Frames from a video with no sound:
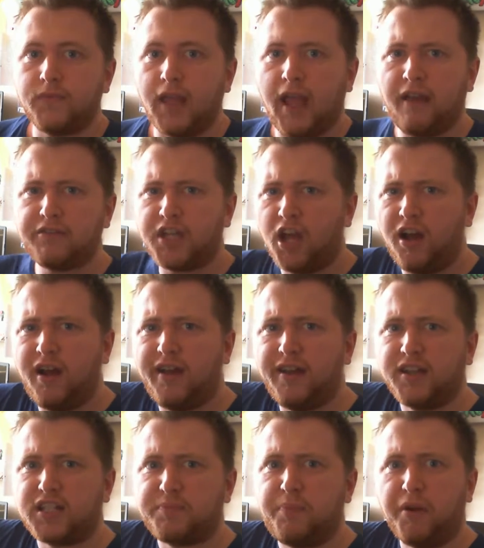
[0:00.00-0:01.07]
Howdy hi,
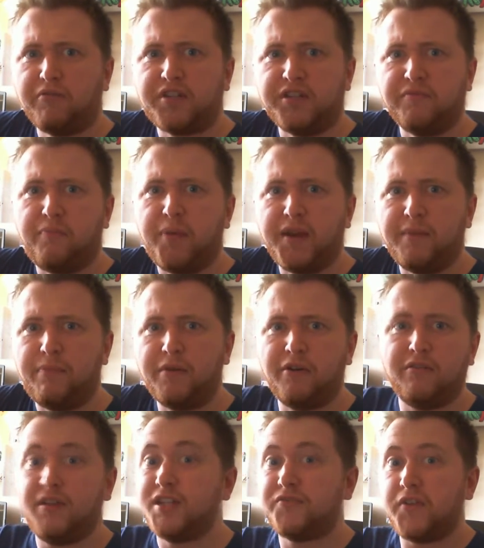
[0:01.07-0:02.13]
explosive
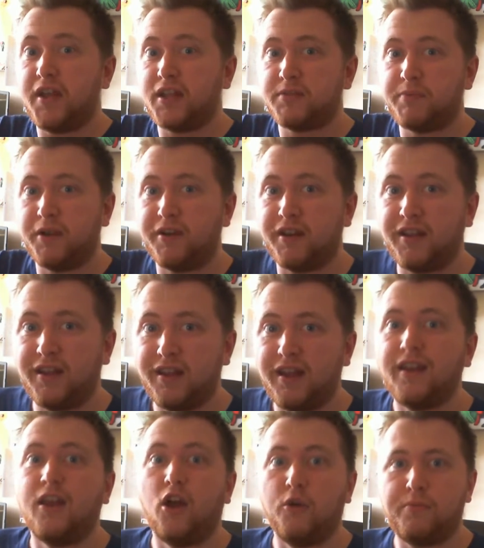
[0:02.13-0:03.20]
people, it's TheXploder here,
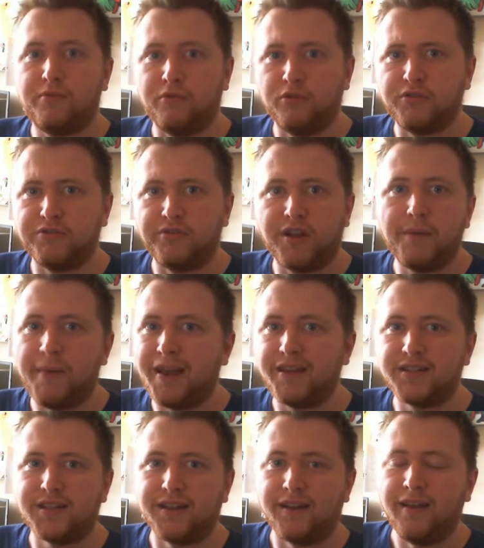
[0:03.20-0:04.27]
and I hope you're all doing
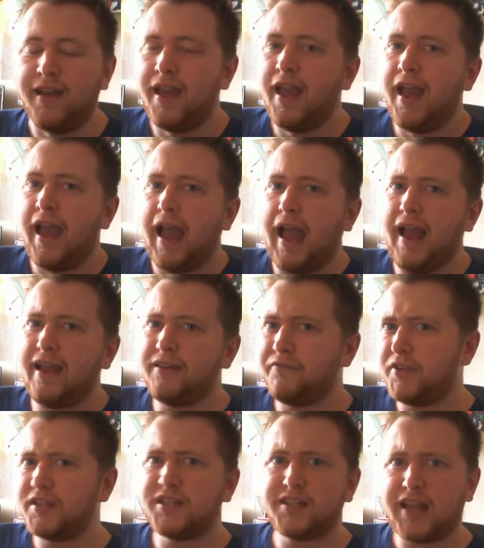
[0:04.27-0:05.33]
amazing. And
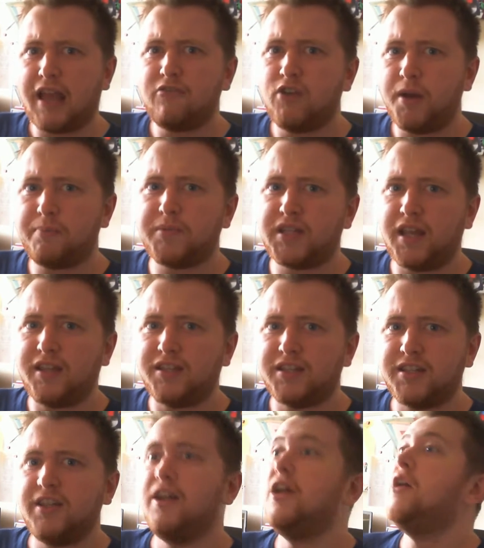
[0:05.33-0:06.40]
this is our
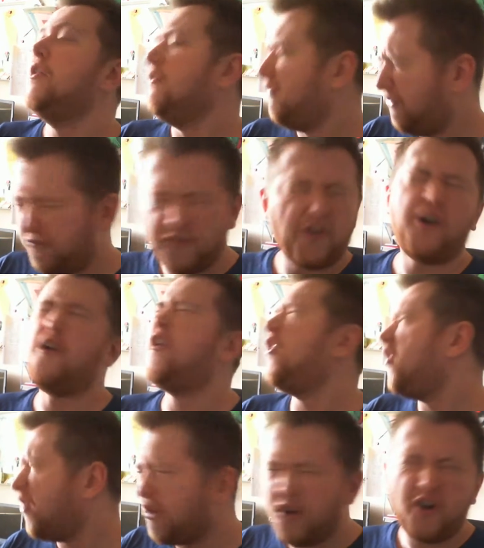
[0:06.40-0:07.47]
update
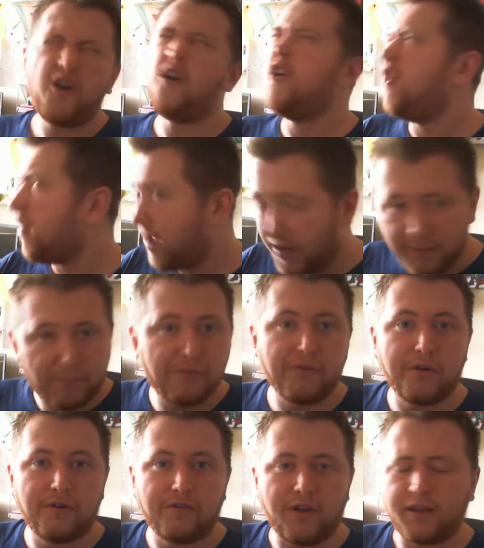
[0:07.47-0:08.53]
for
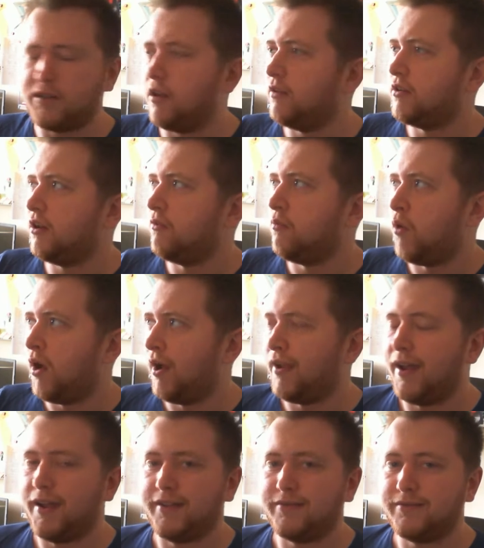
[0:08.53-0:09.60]
April. I don't know
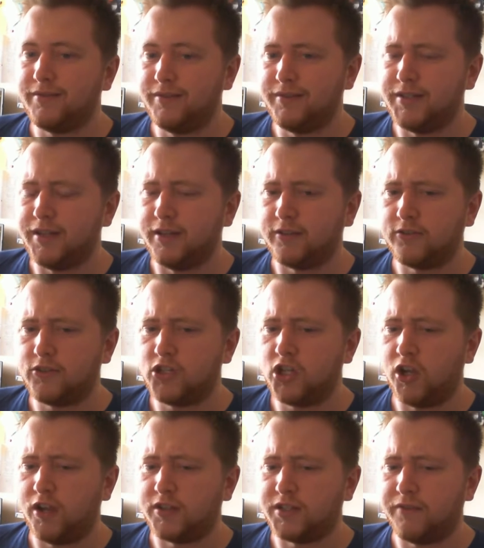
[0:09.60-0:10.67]
why I did a
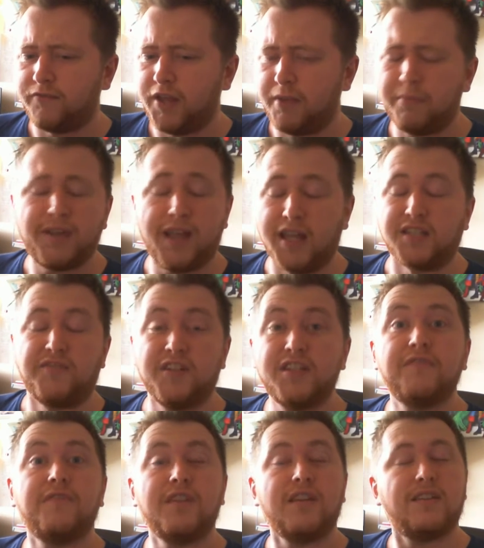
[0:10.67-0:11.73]
charge up there, but yes,
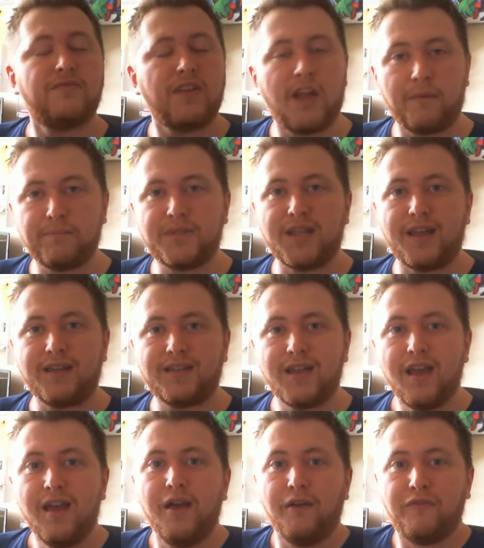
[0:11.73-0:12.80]
this is the update
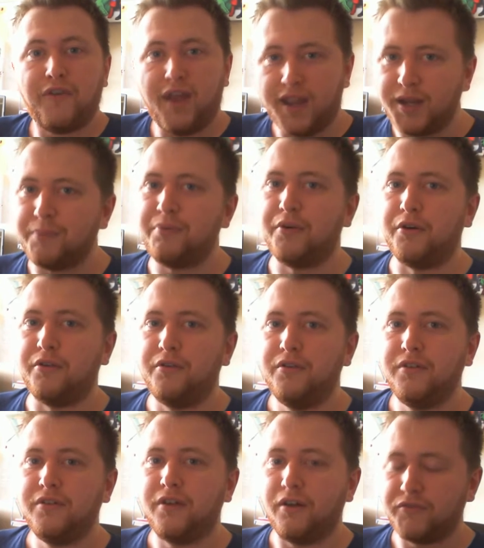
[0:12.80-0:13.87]
for April
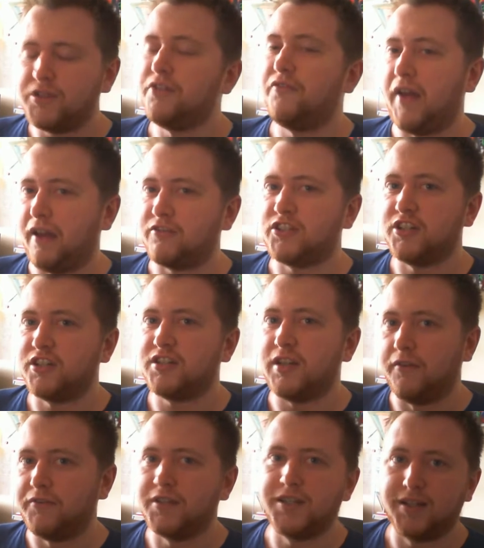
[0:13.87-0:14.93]
of
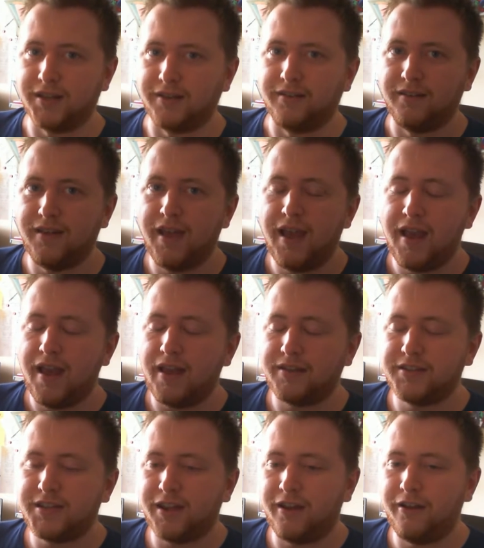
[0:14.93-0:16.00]
2017.
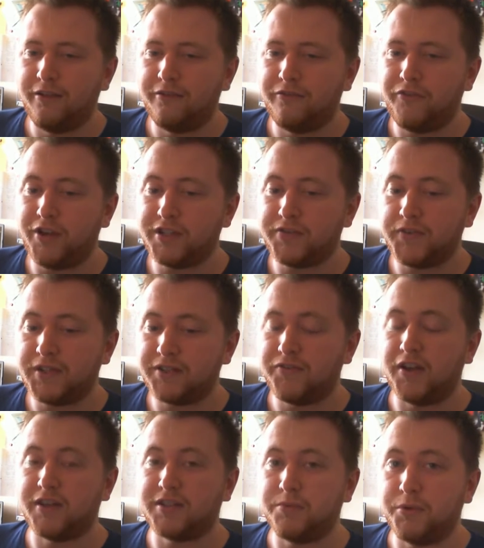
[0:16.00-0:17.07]
And so, first things
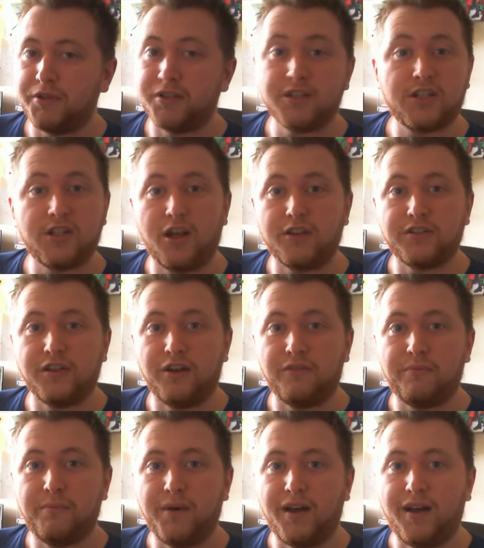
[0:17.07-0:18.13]
first, I wanted to start
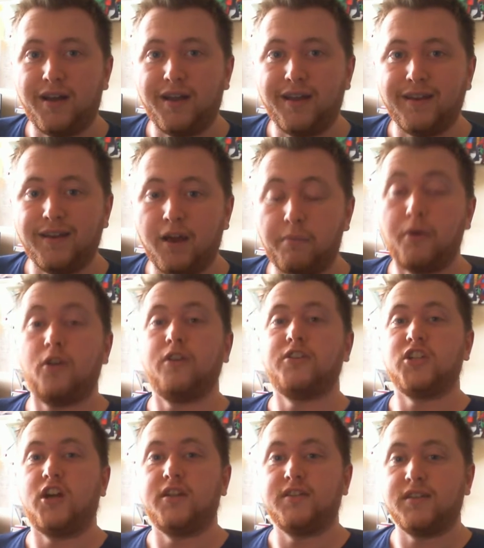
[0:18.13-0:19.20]
off by
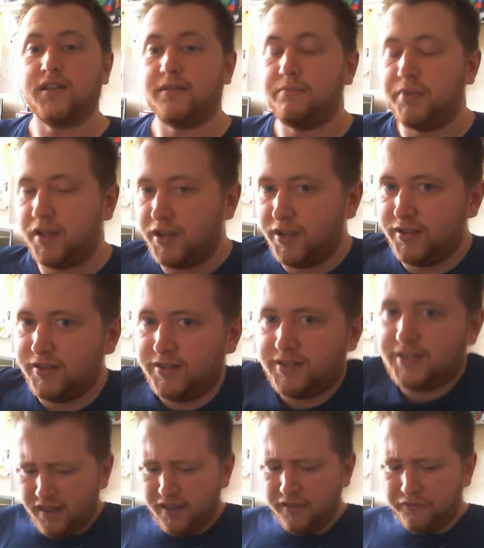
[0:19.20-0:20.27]
apologising,
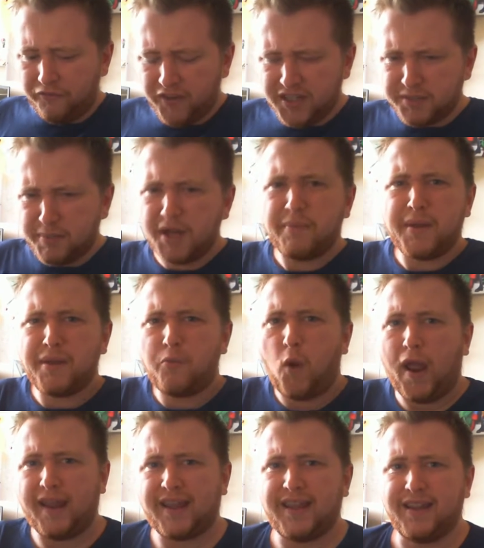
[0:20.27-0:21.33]
because things have been a bit
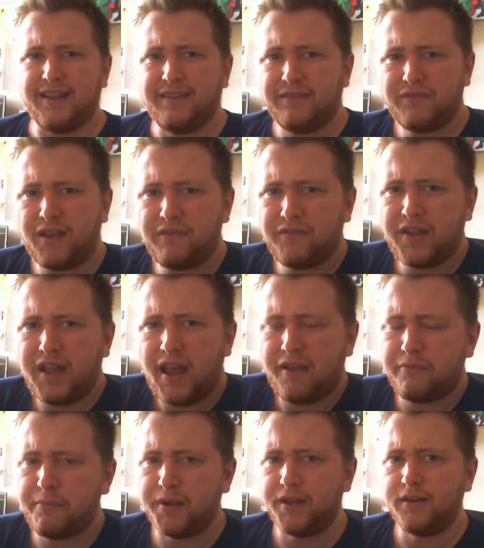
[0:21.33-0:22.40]
wacky. They
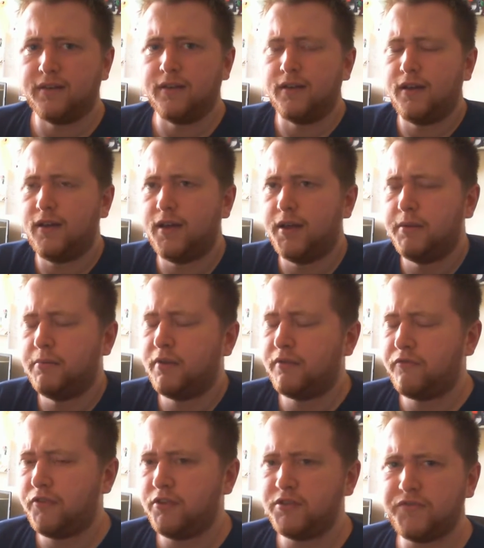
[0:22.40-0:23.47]
have been. A
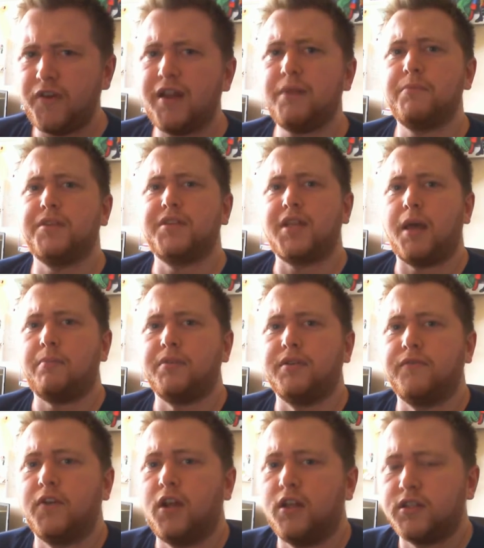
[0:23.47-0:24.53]
few developments
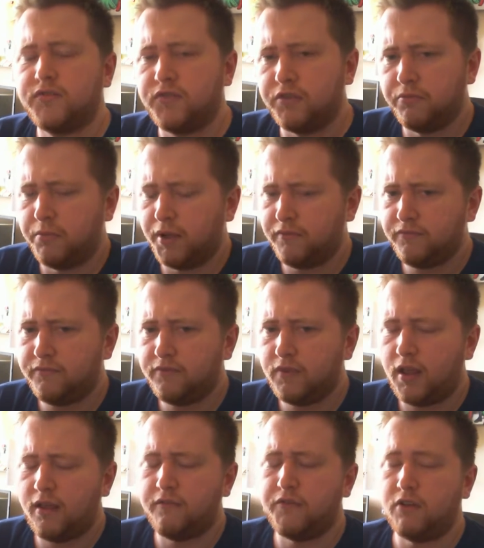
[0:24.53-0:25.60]
happened in the last few months,
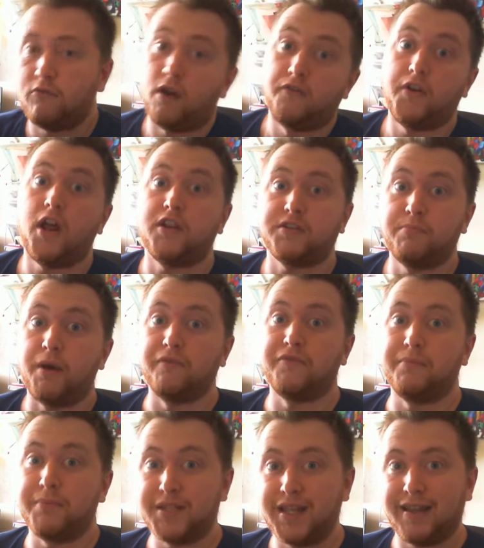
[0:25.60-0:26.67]
well, the last
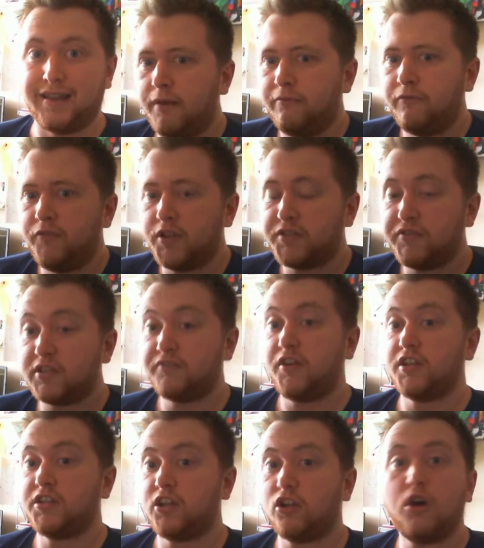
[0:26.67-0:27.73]
month in particular. First things
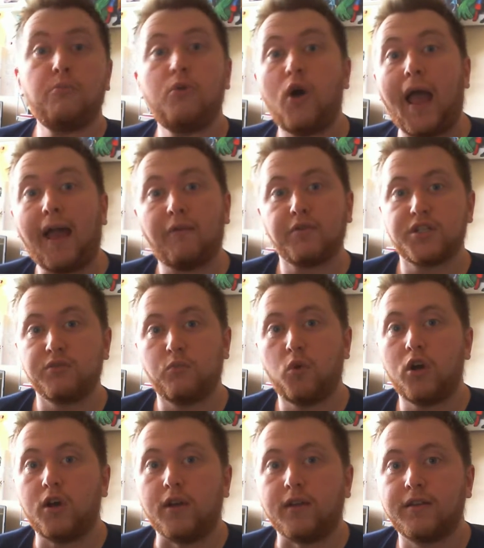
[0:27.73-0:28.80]
first, I got more hours at
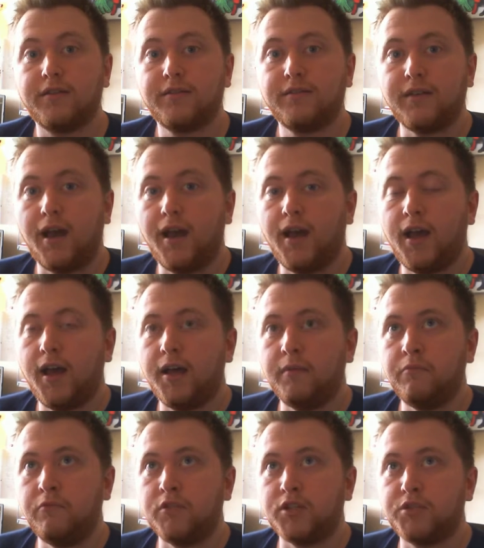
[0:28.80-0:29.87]
work.
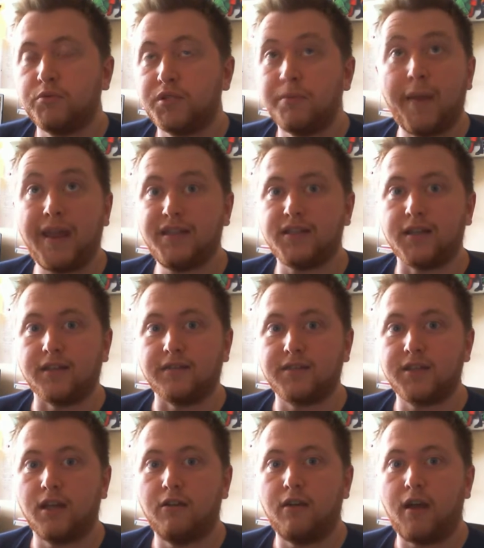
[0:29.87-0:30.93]
Which was amazing.
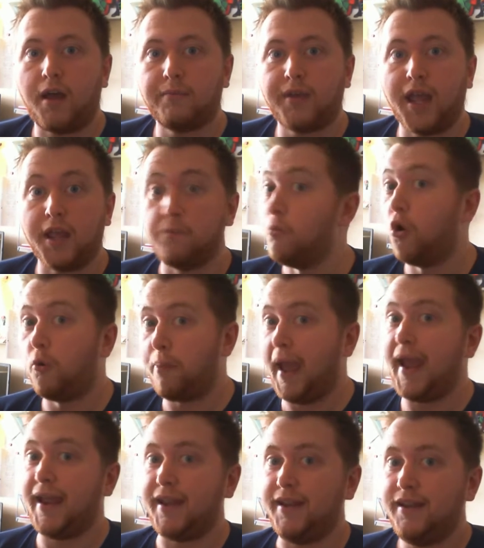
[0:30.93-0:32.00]
So I'm getting more
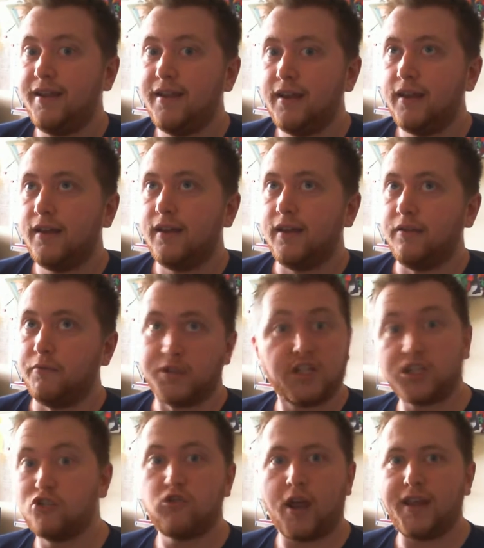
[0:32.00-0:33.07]
pay, which
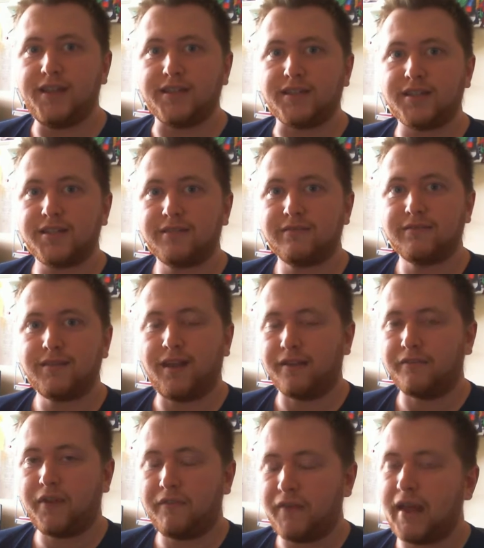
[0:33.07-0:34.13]
is great.
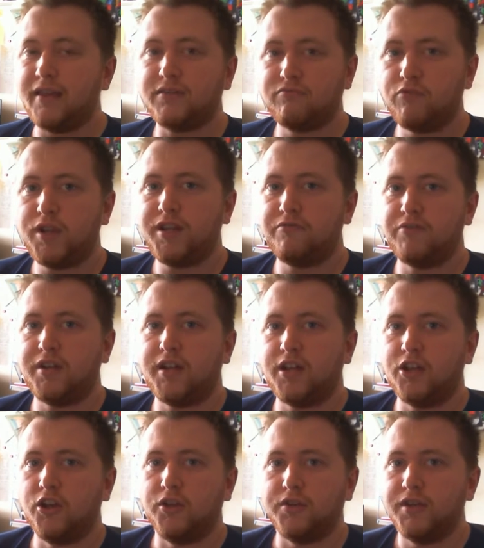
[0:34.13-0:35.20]
Like that is really good.